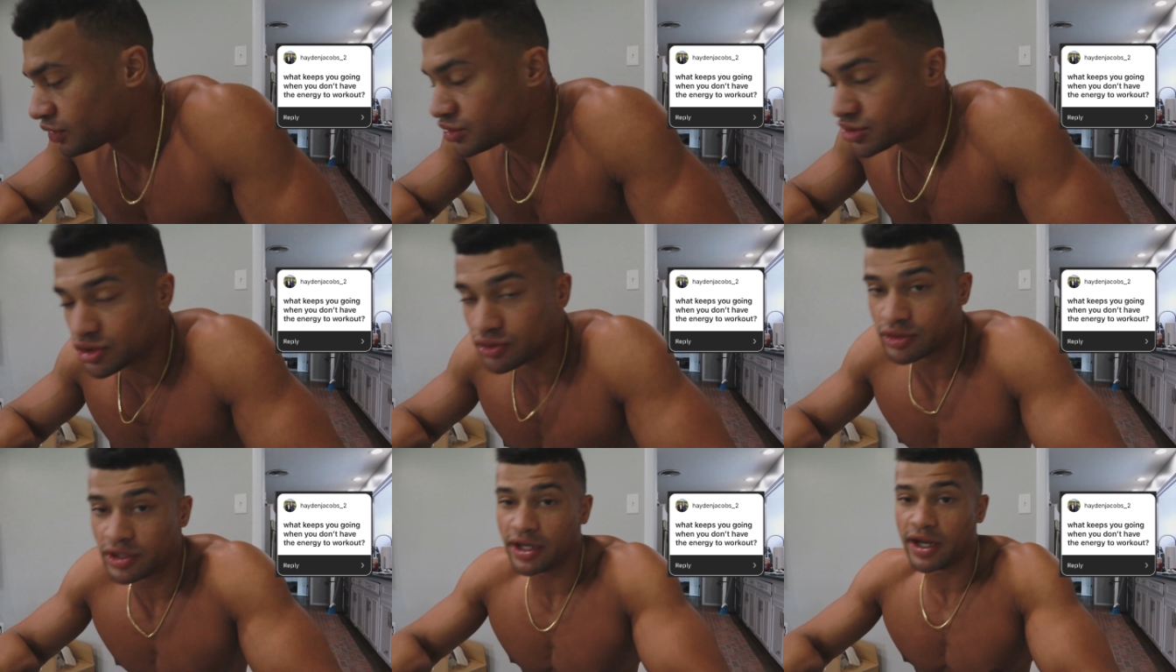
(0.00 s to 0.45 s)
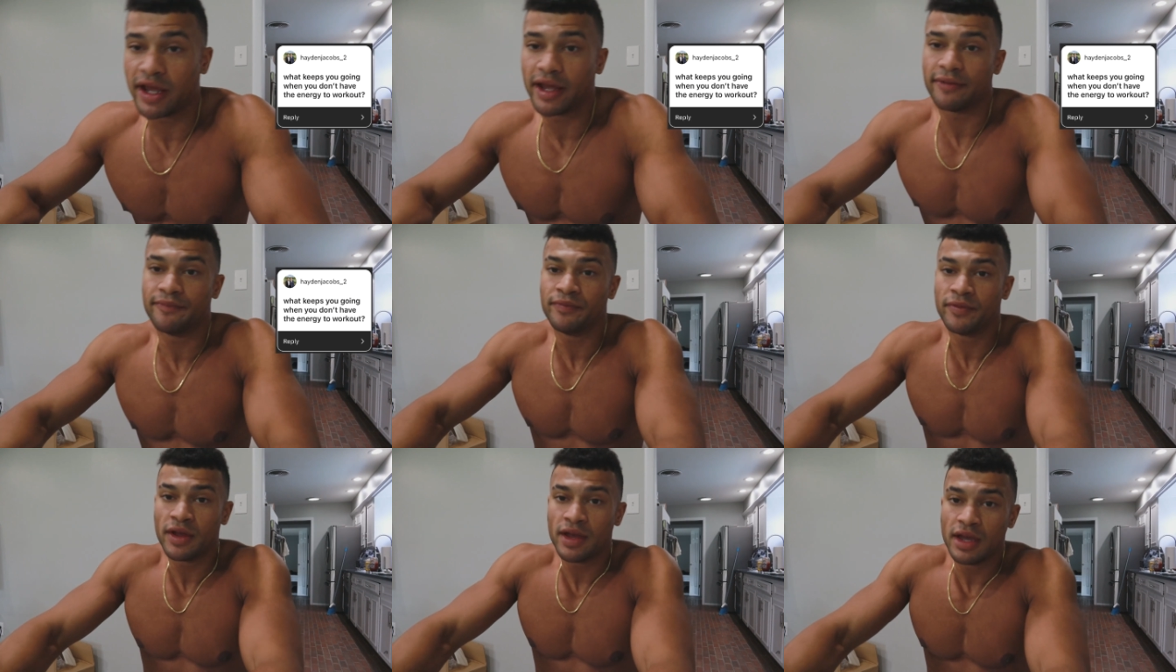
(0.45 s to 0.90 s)
So
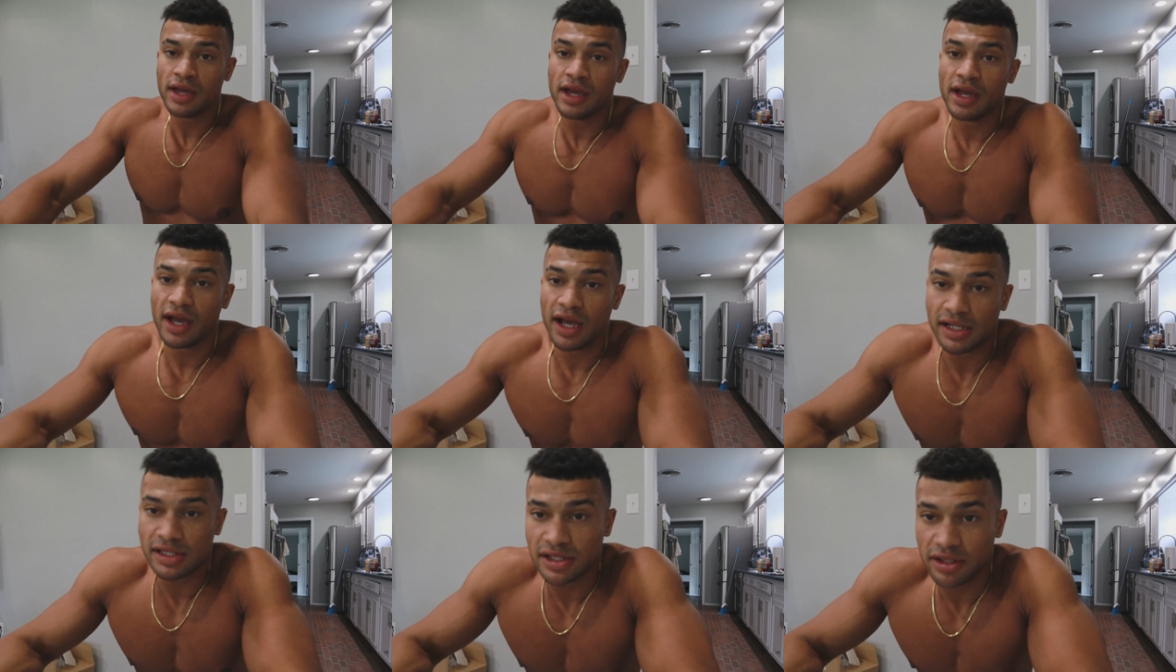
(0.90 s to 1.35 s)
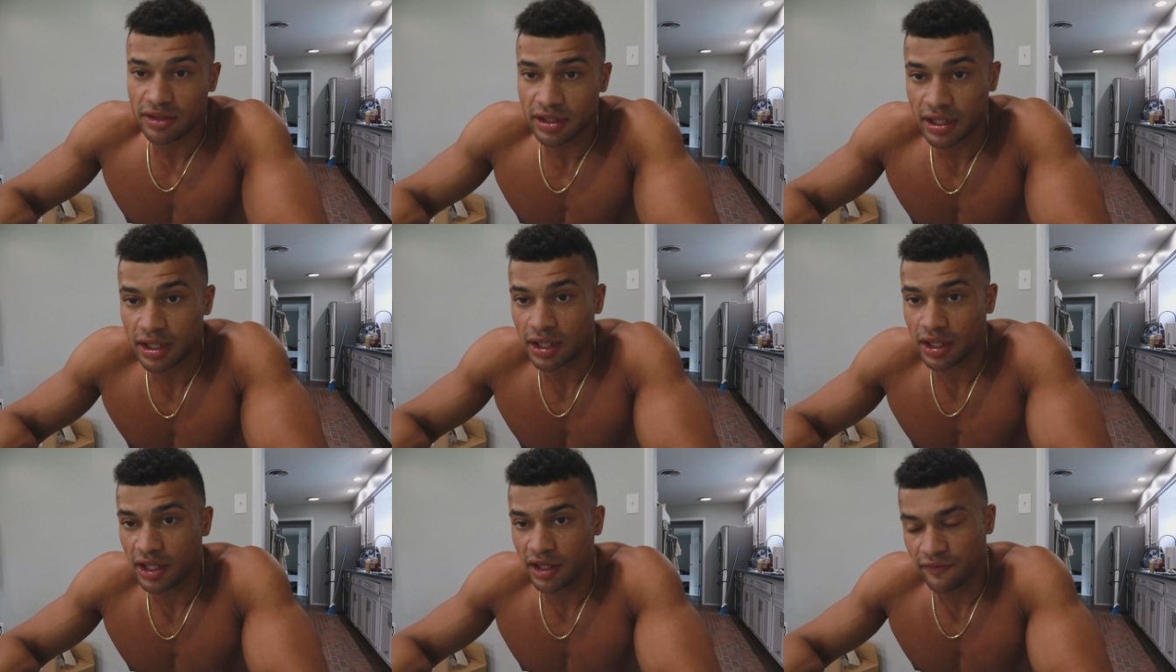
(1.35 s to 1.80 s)
today I still
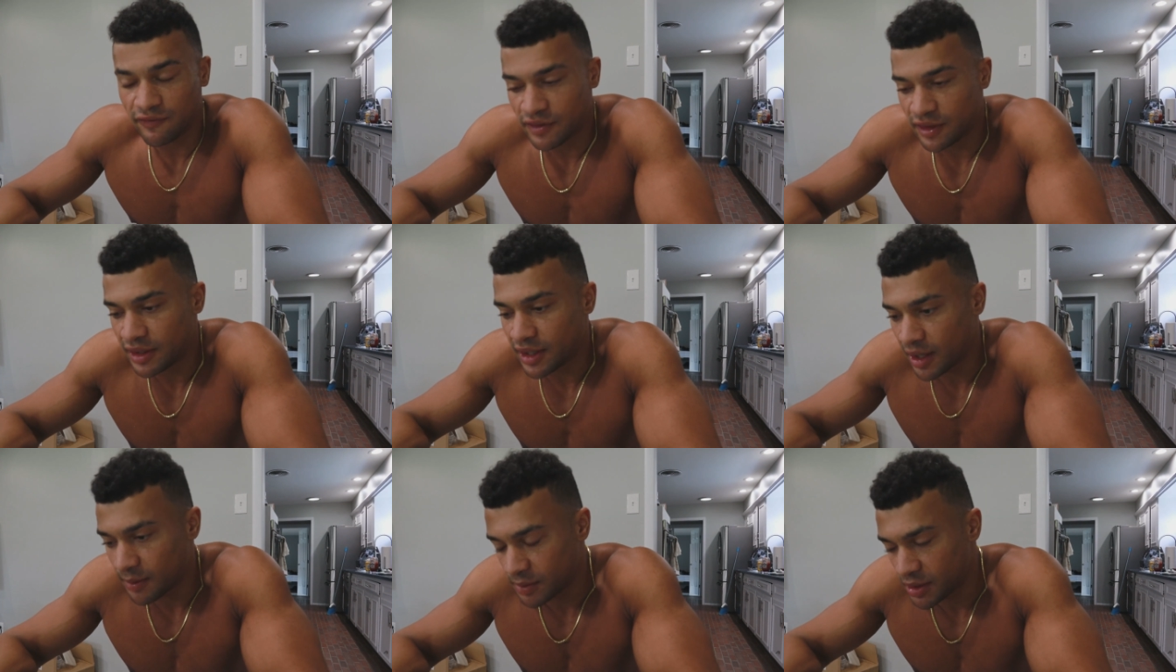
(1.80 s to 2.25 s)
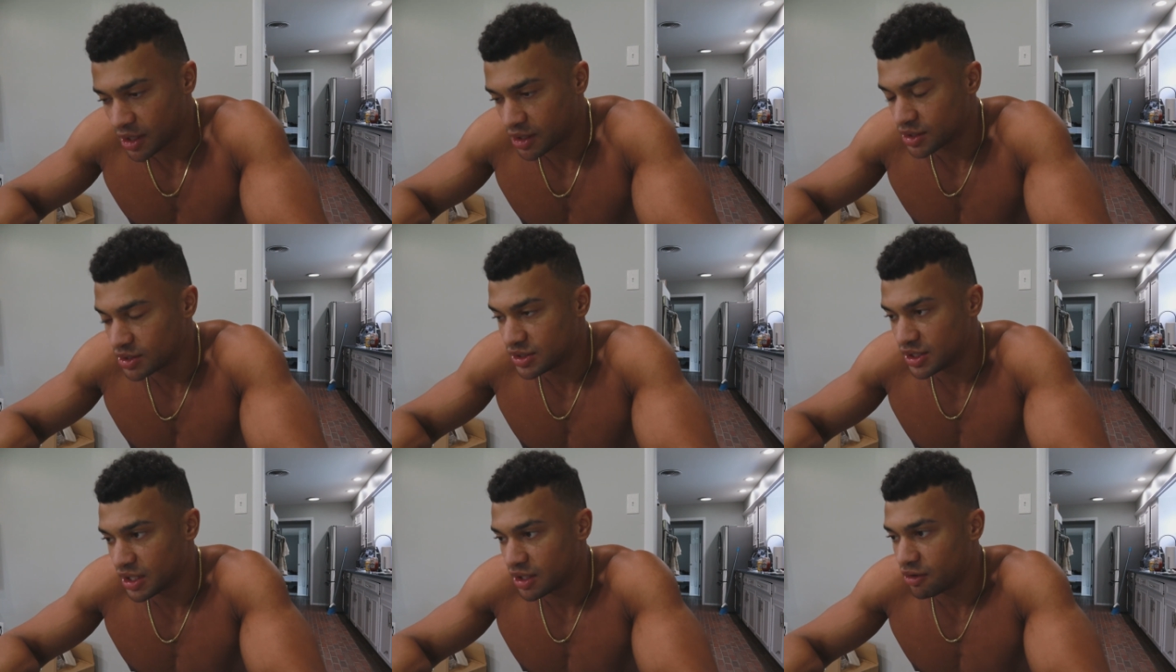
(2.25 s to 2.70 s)
need to lift. I mean, I
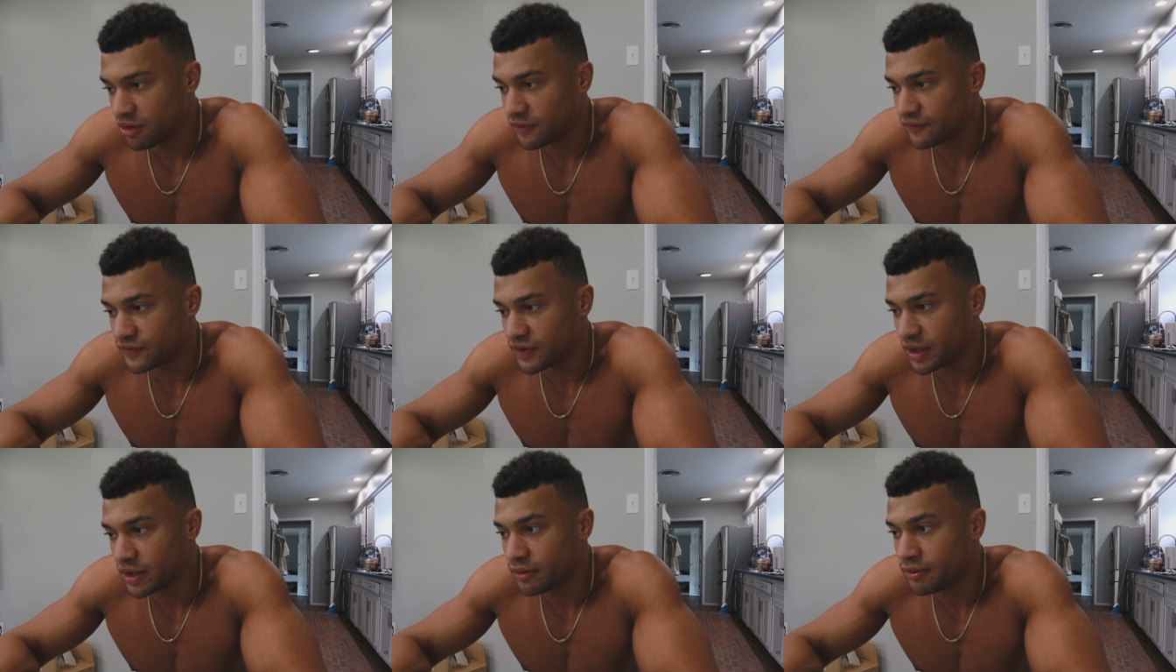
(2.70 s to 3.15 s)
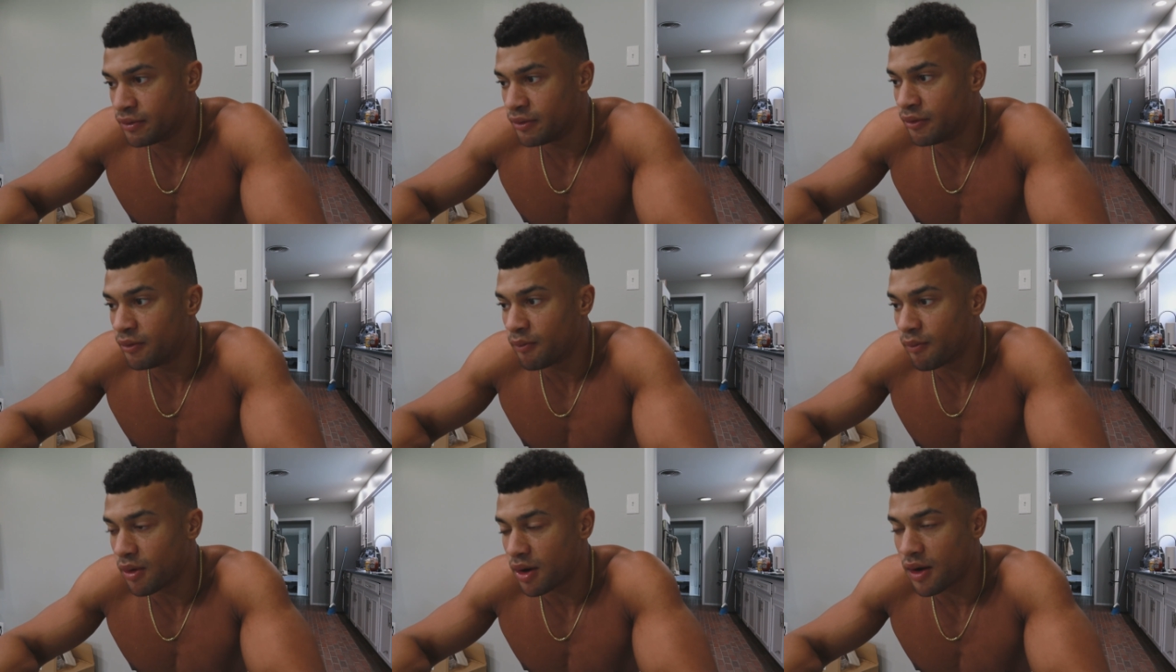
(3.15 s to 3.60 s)
could take off day,
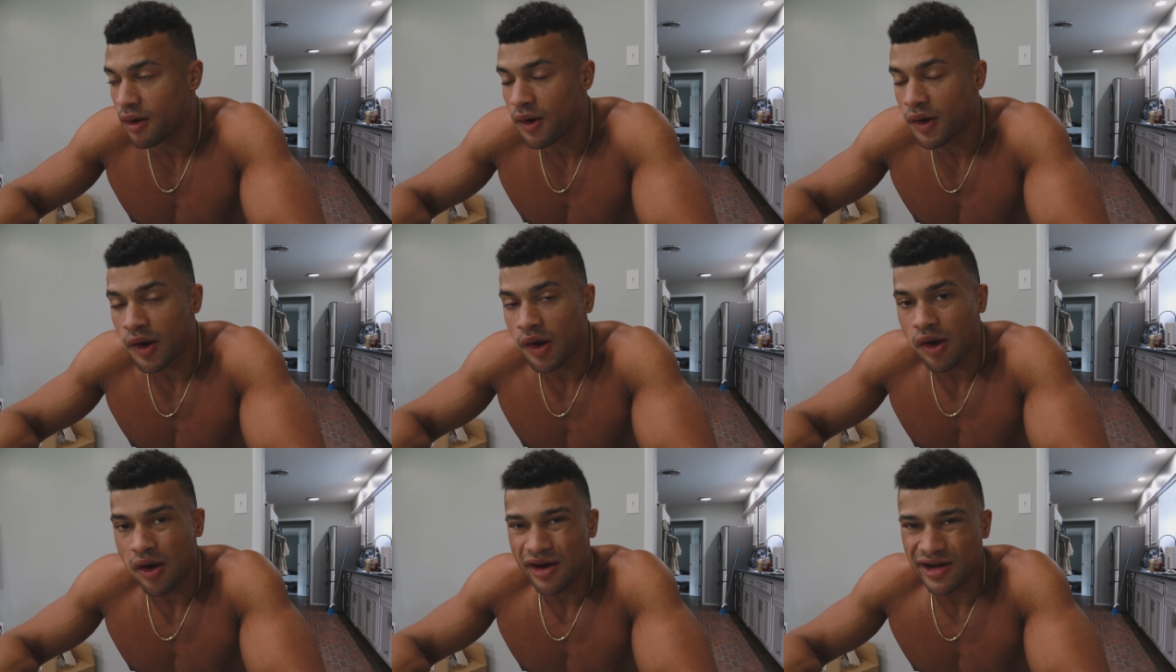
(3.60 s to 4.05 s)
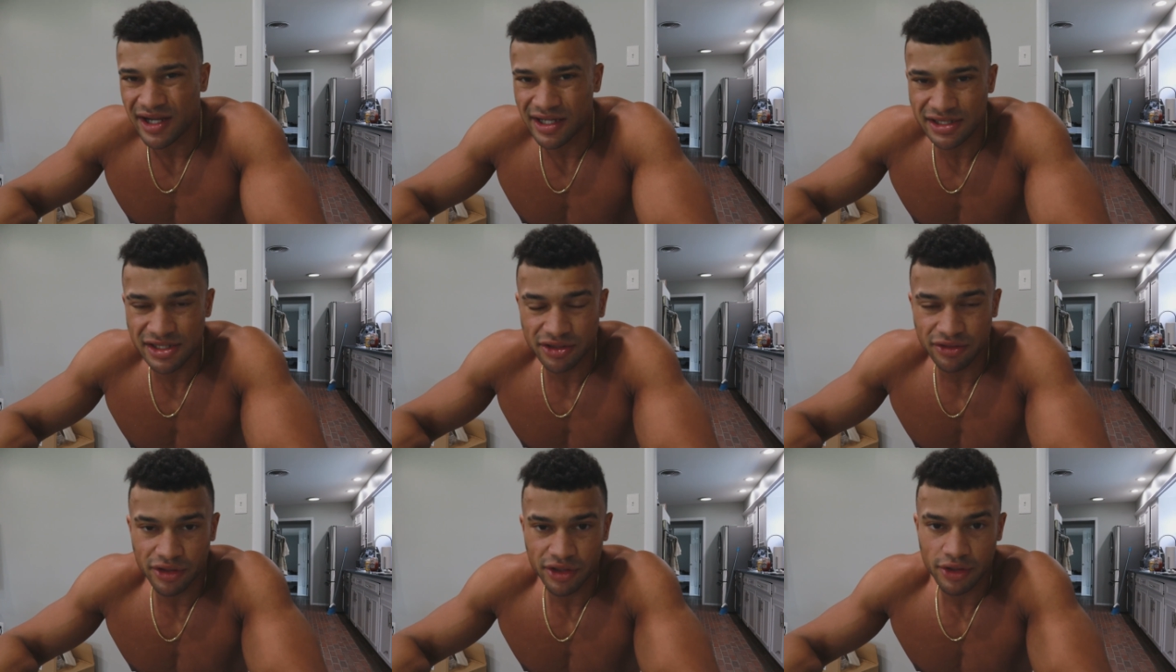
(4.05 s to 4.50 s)
but
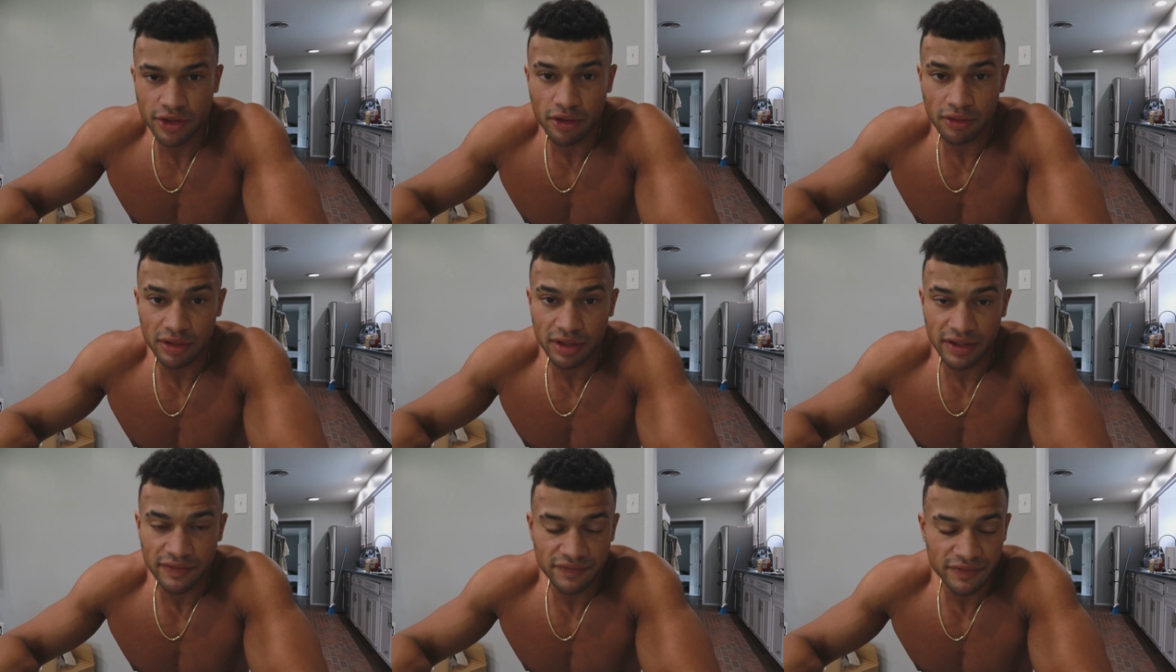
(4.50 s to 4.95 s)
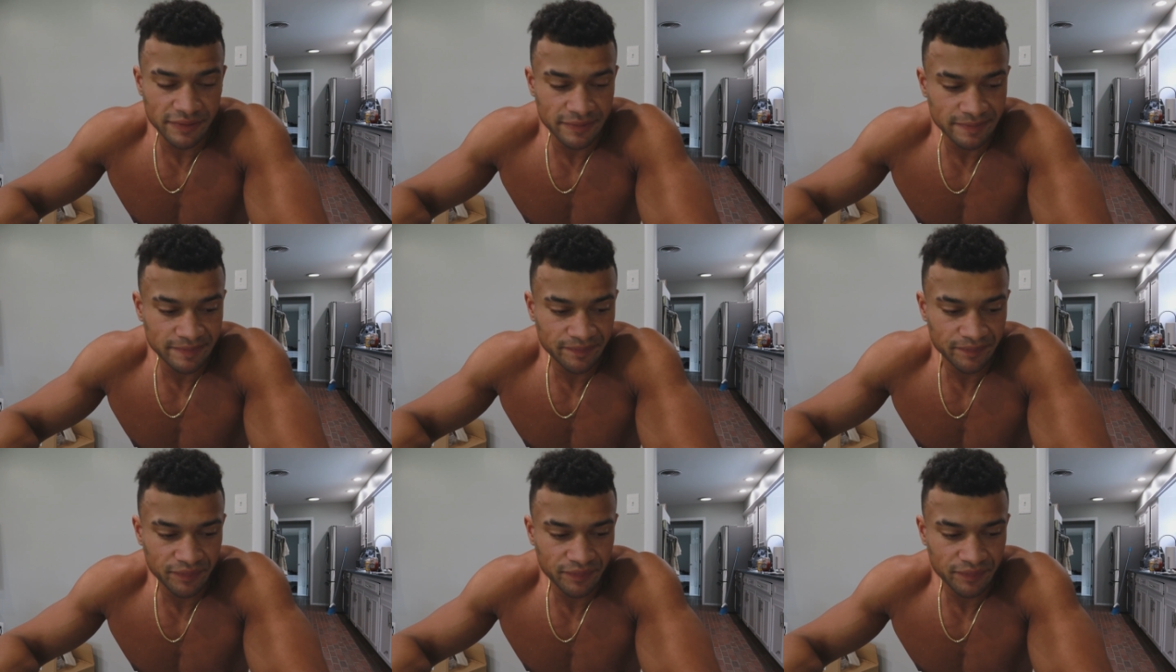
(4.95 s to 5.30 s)
I still need to go lift.